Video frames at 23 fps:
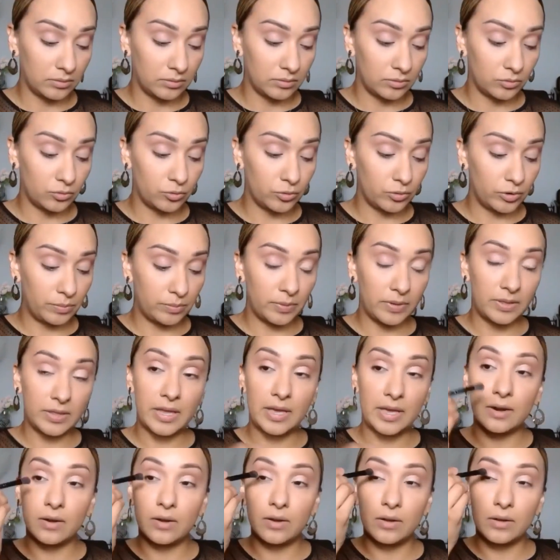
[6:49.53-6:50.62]
Sweeping
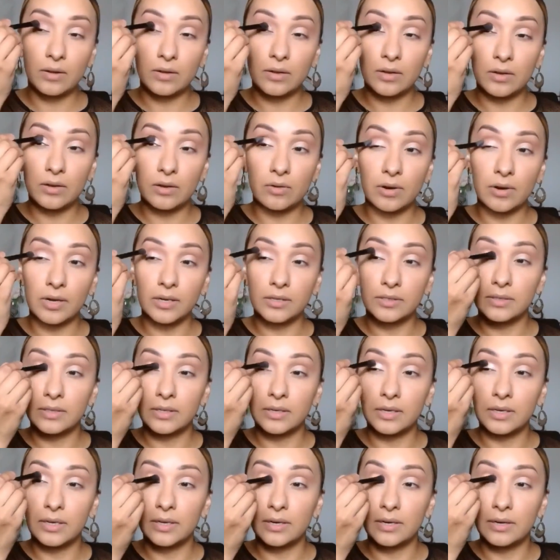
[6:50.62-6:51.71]
that all across the
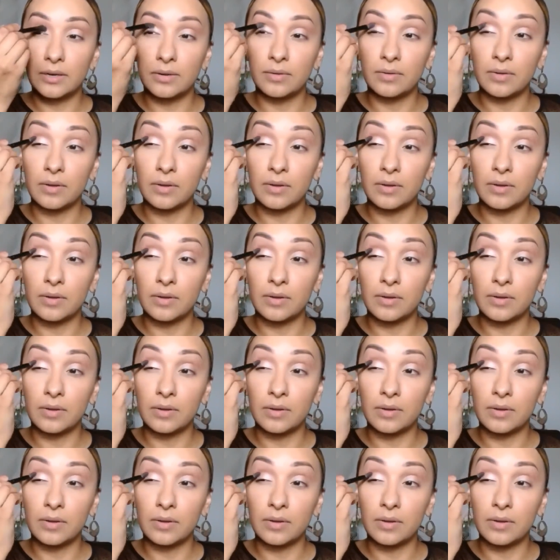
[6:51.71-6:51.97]
lid.